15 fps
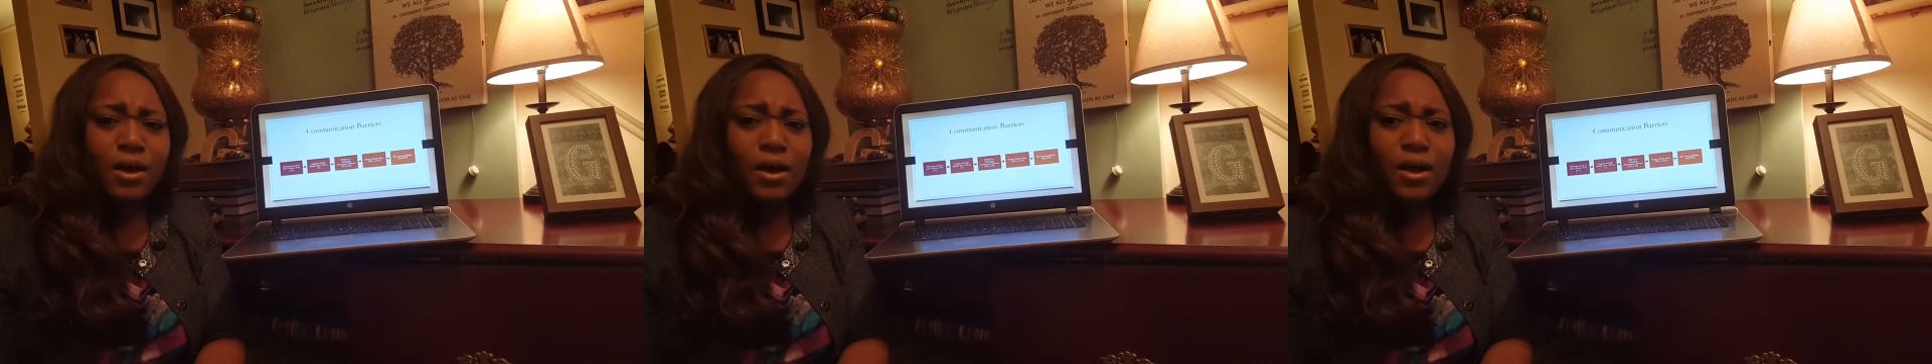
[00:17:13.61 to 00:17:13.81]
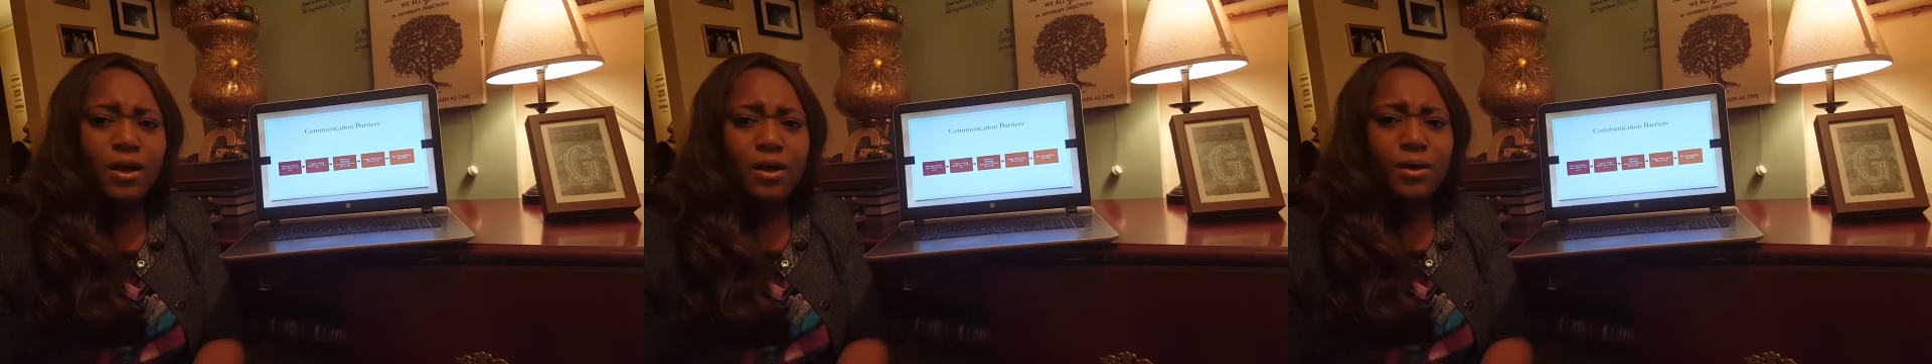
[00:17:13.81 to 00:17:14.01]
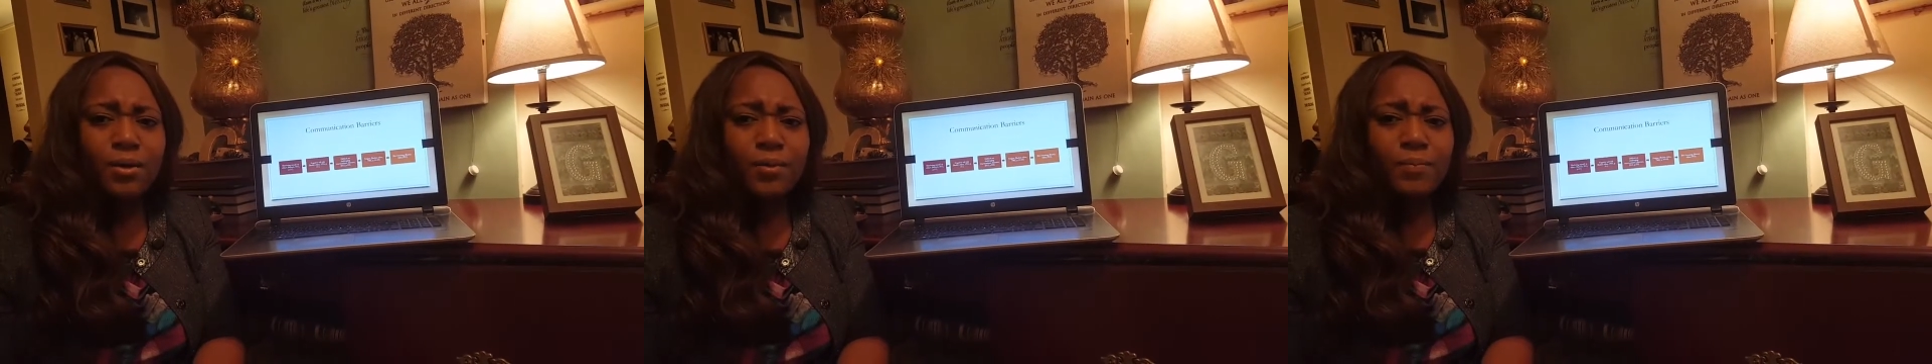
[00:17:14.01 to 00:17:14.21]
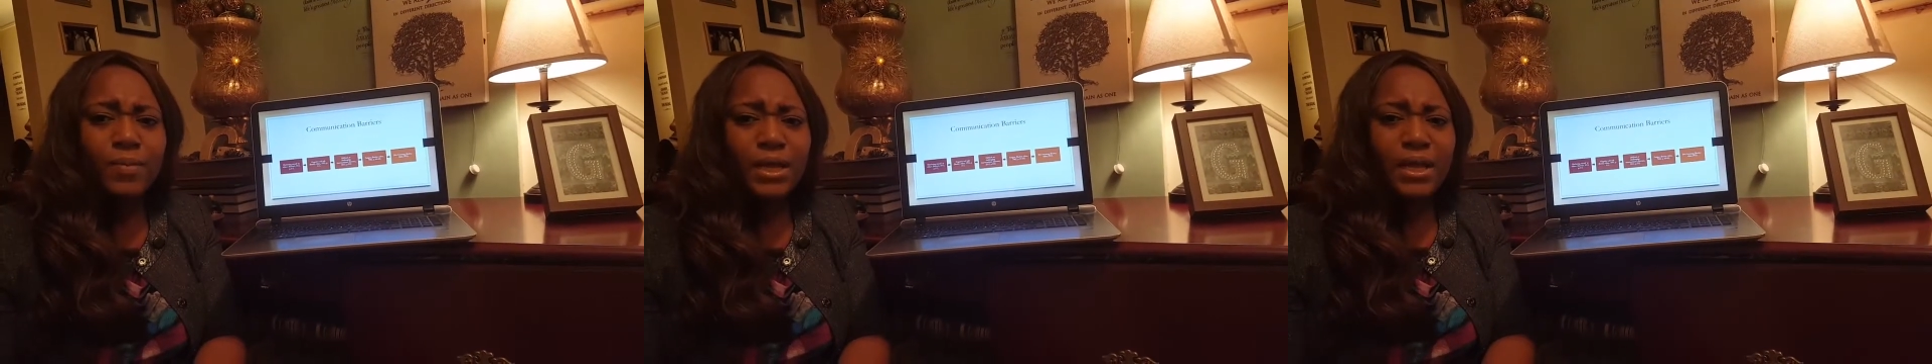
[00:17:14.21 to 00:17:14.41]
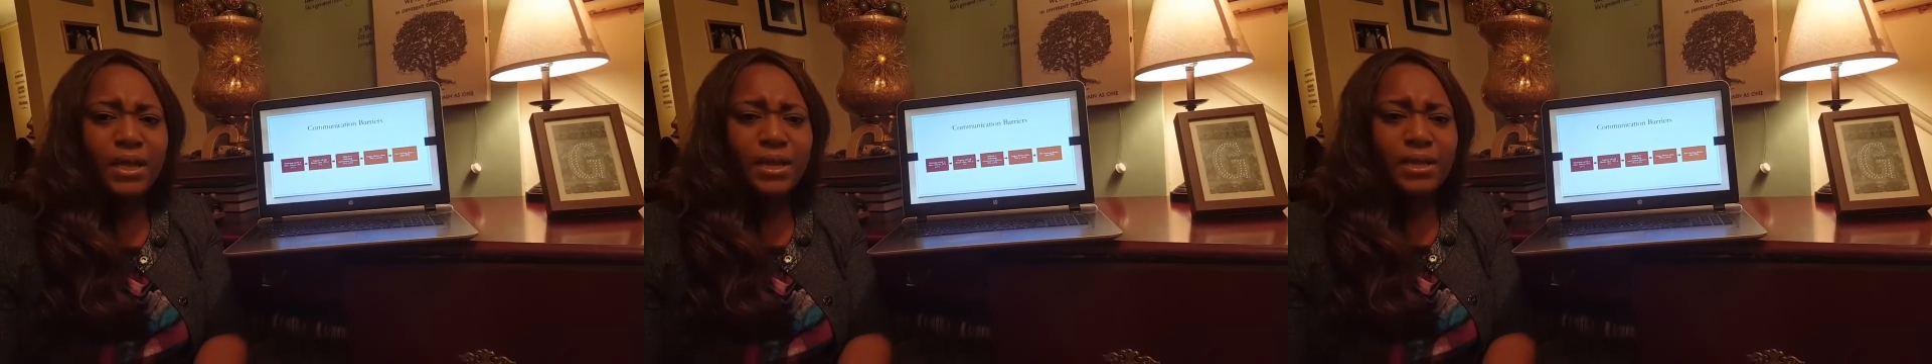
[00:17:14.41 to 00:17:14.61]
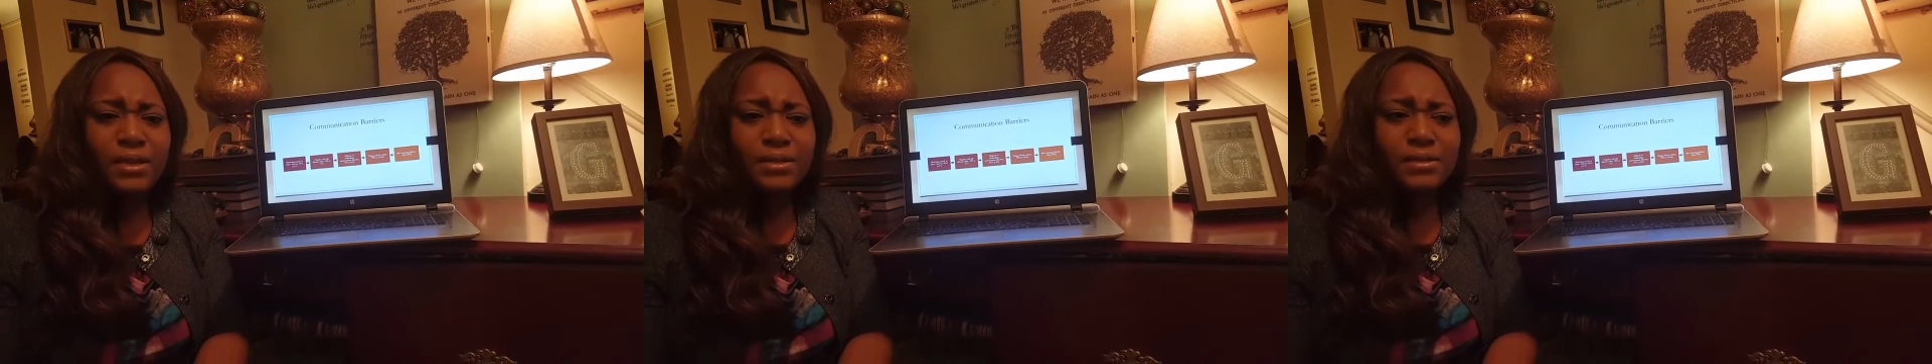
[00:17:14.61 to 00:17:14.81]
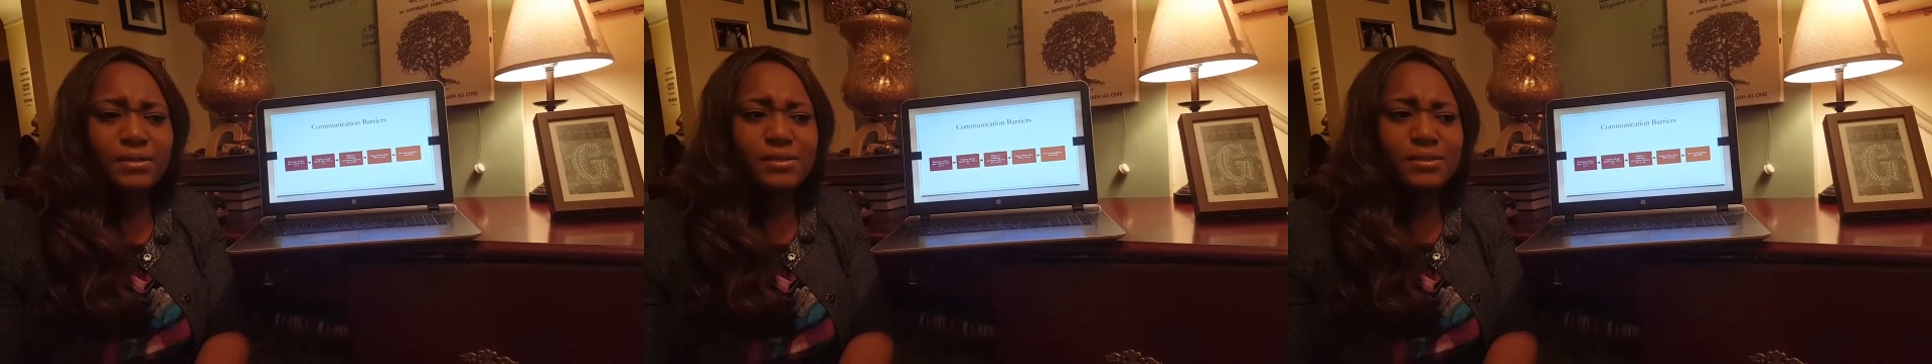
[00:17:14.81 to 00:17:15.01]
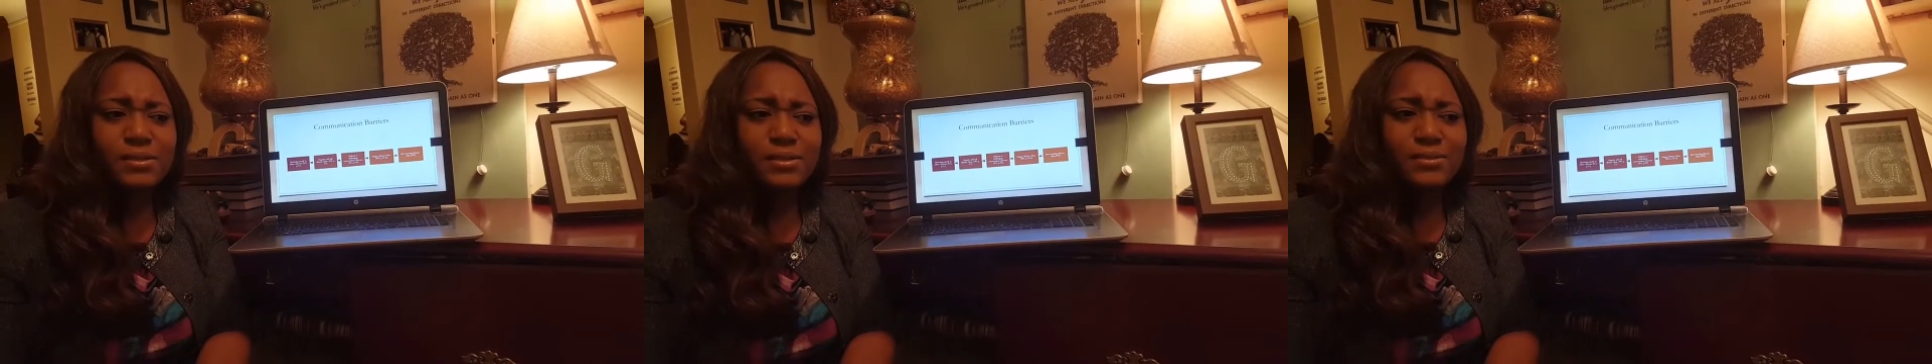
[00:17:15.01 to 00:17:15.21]

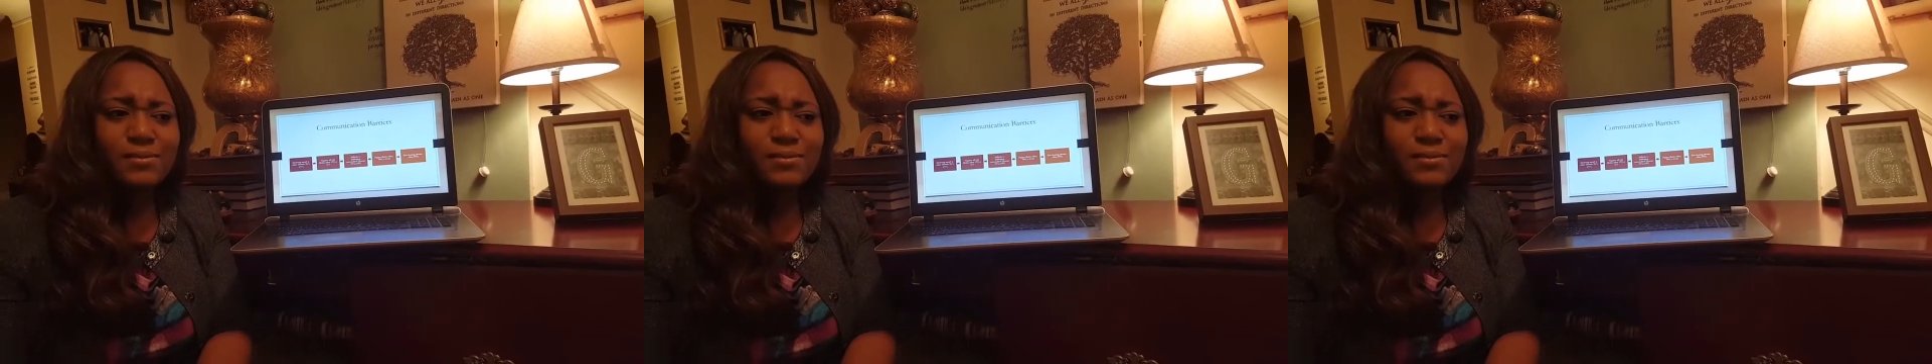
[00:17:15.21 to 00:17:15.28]
and